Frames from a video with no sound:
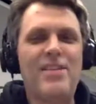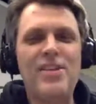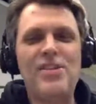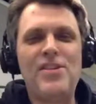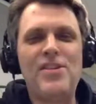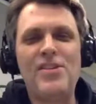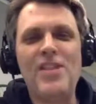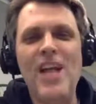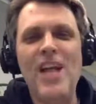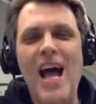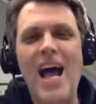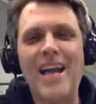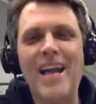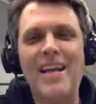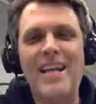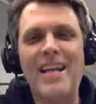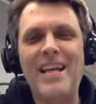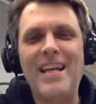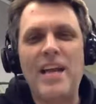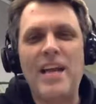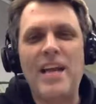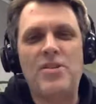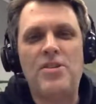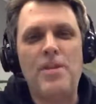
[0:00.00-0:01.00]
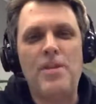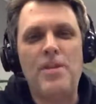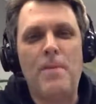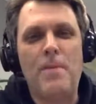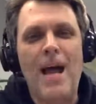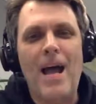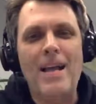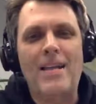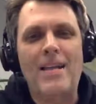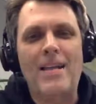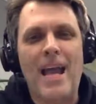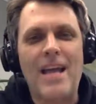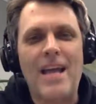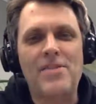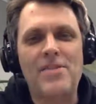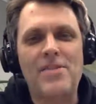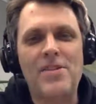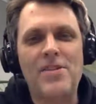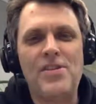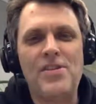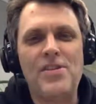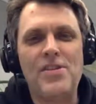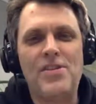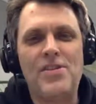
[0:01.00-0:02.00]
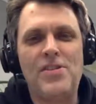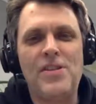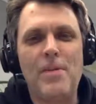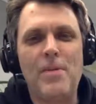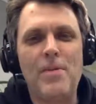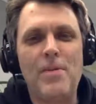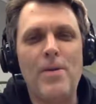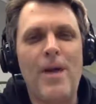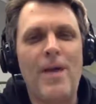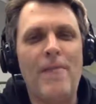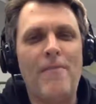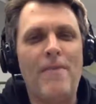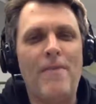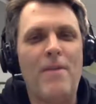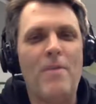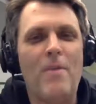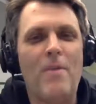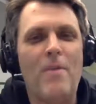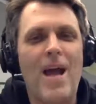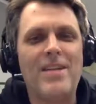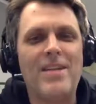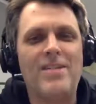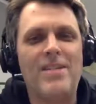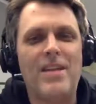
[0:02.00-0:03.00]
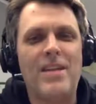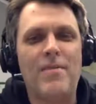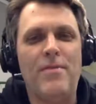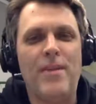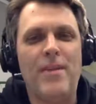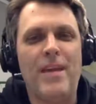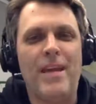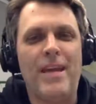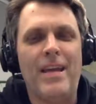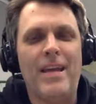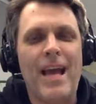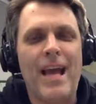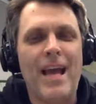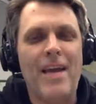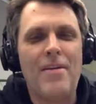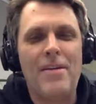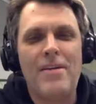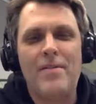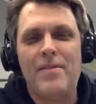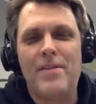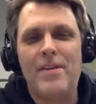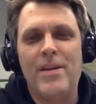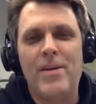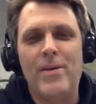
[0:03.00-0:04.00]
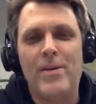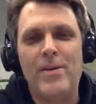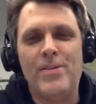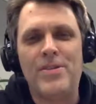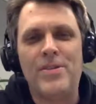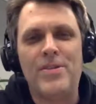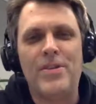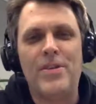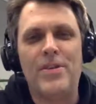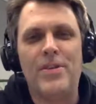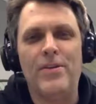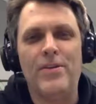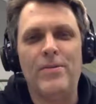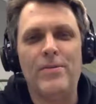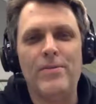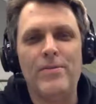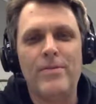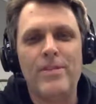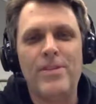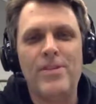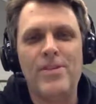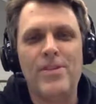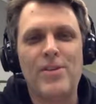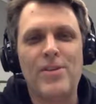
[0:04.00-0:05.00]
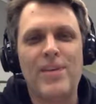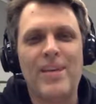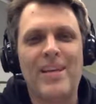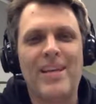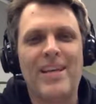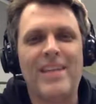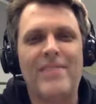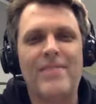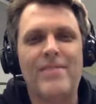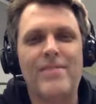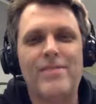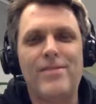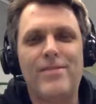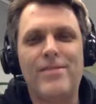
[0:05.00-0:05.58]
this is not an EHC podcast. This is WFNY TV. I don't even know what to do. Is there like a